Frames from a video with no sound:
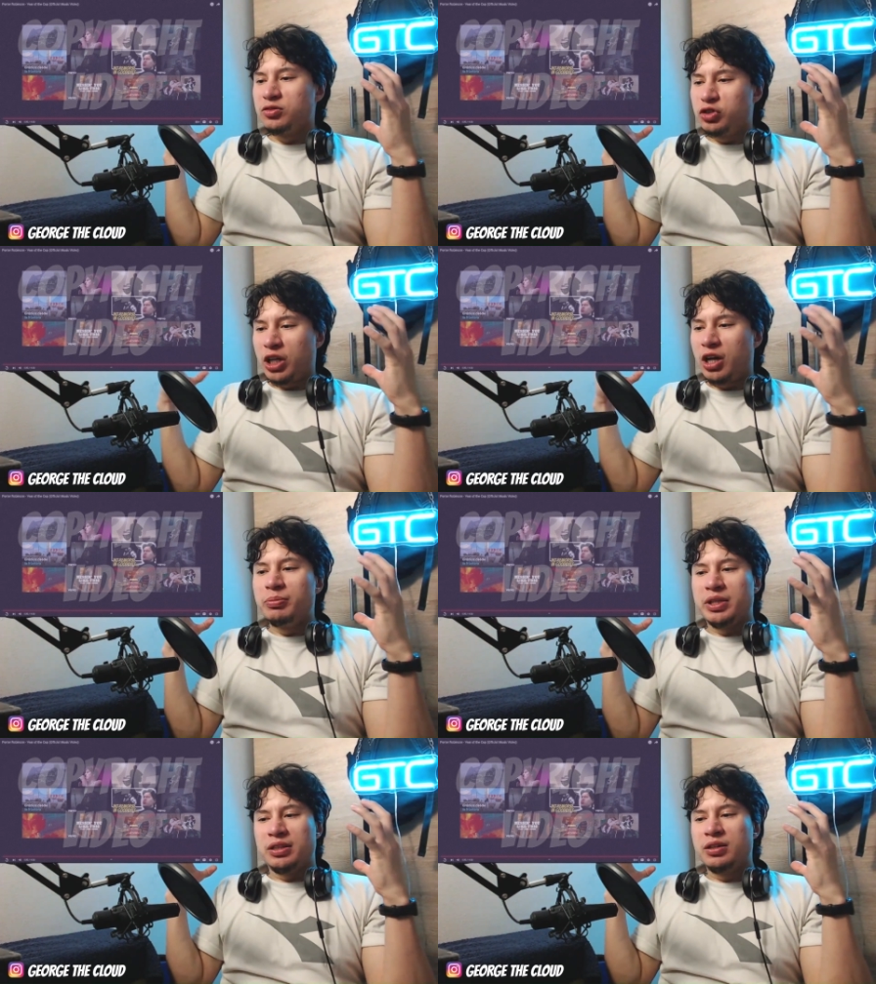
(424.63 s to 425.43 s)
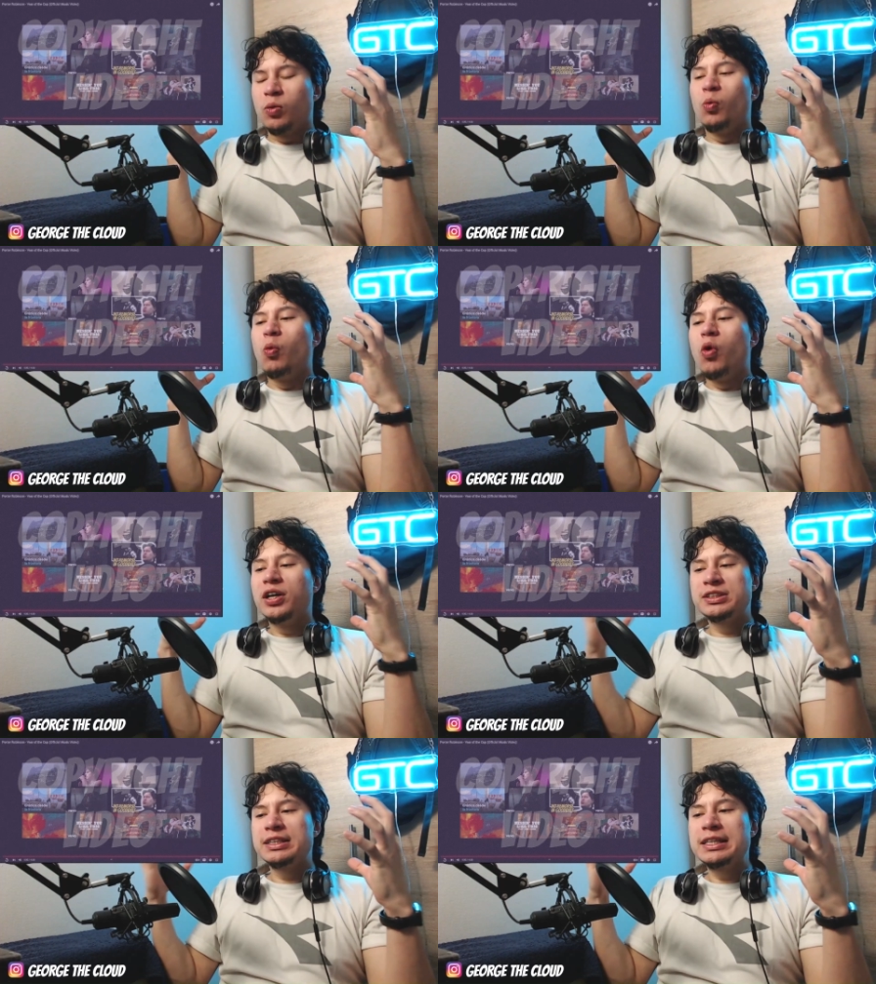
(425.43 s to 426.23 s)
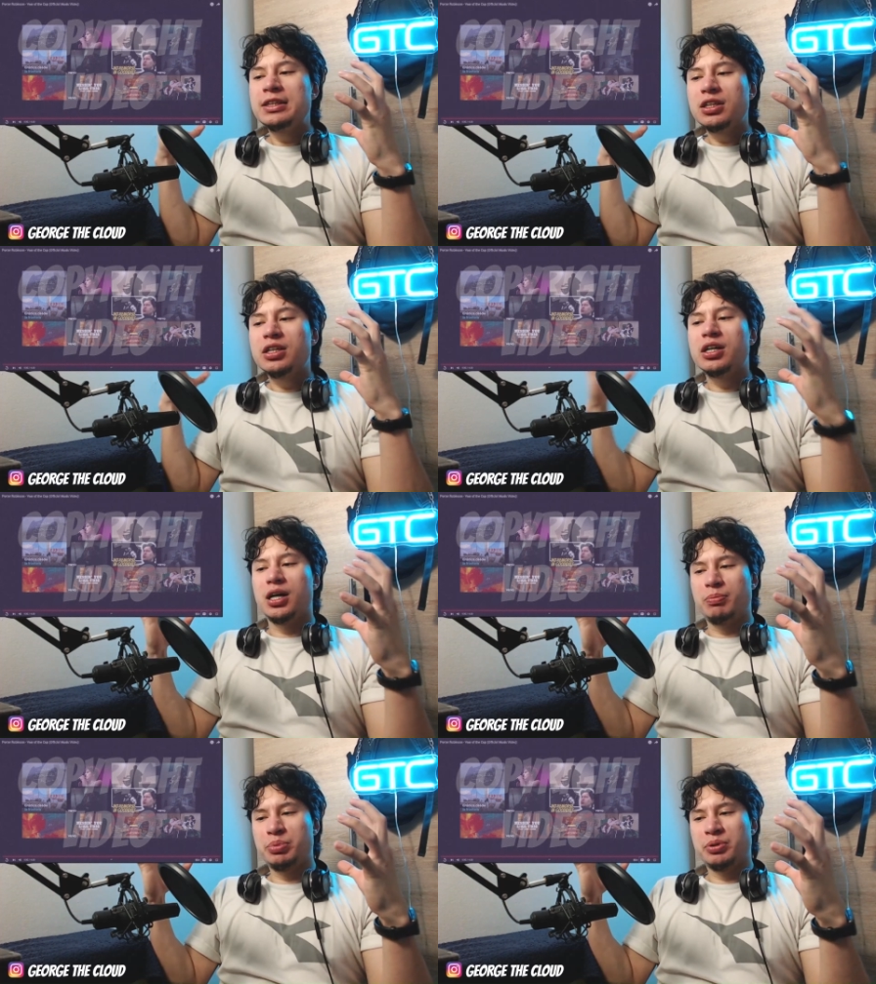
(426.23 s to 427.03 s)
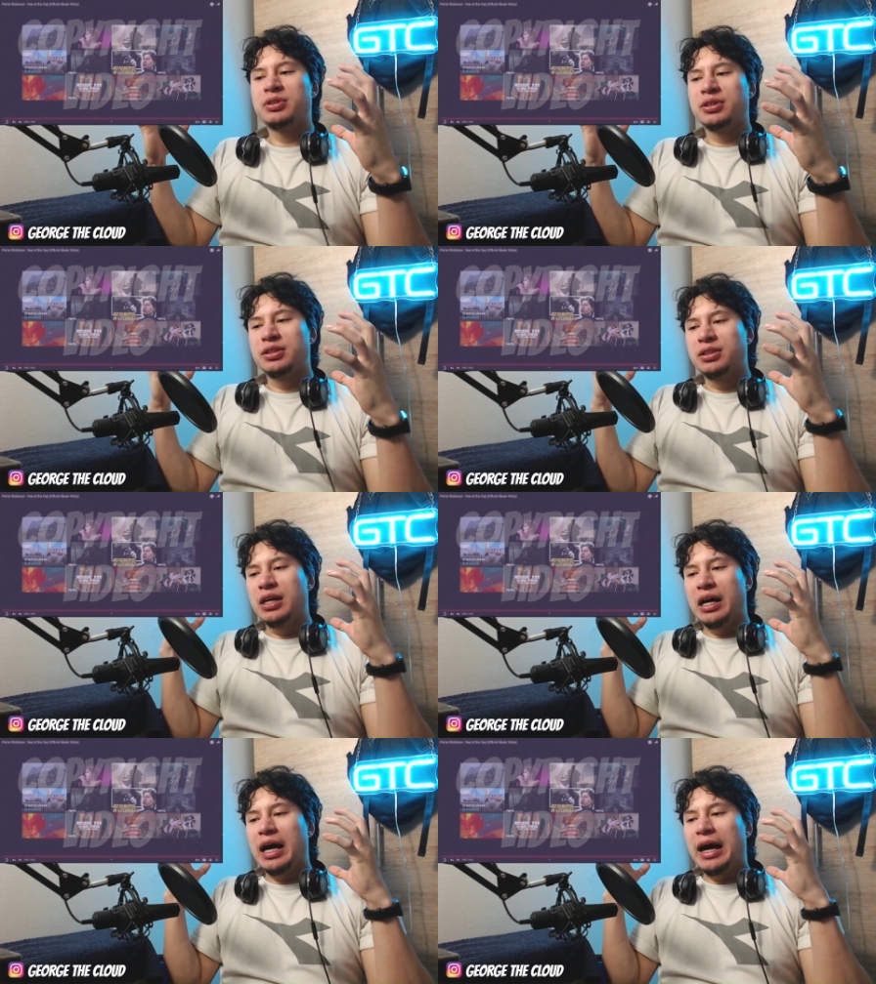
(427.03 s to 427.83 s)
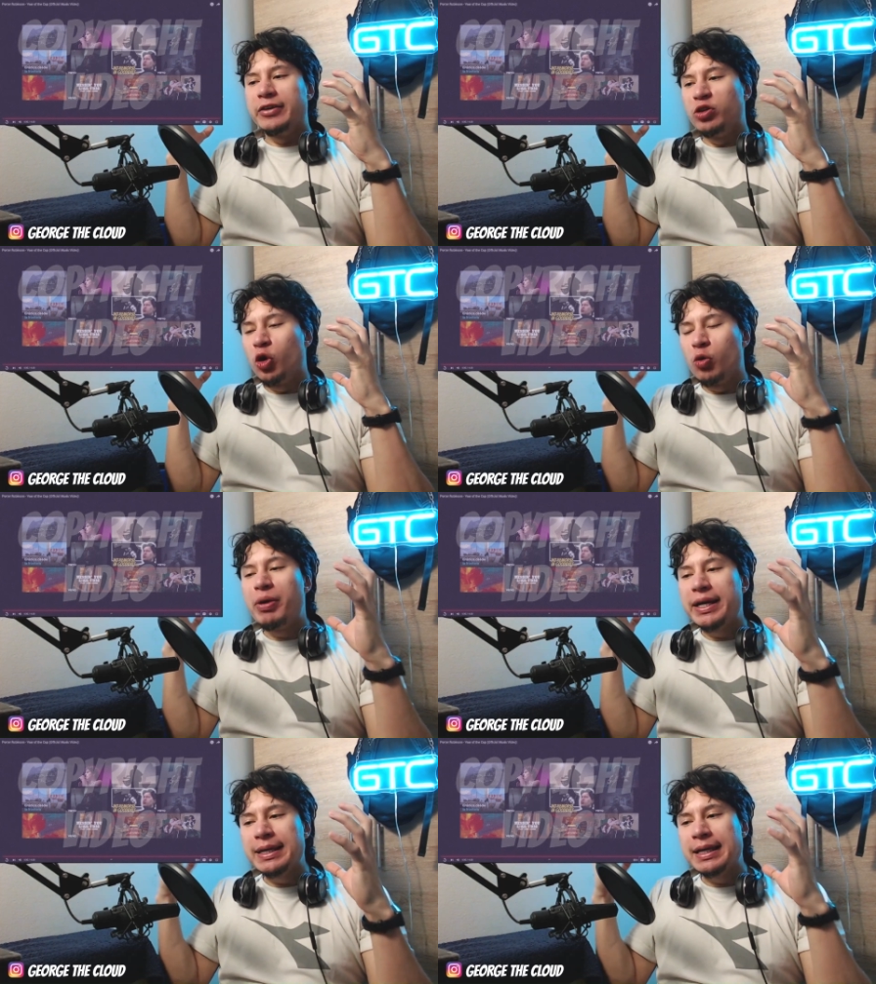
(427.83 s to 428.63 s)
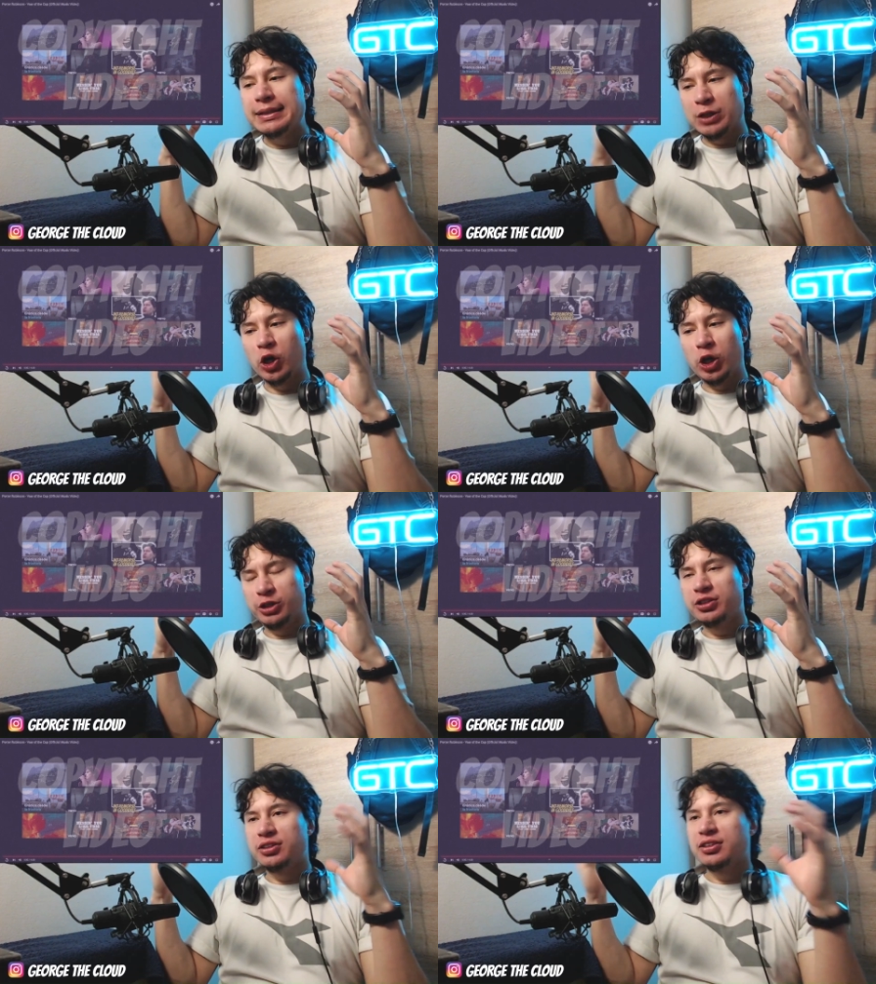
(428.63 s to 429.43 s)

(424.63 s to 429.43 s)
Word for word: Tell me, what's in the cup and nobody gets hurt.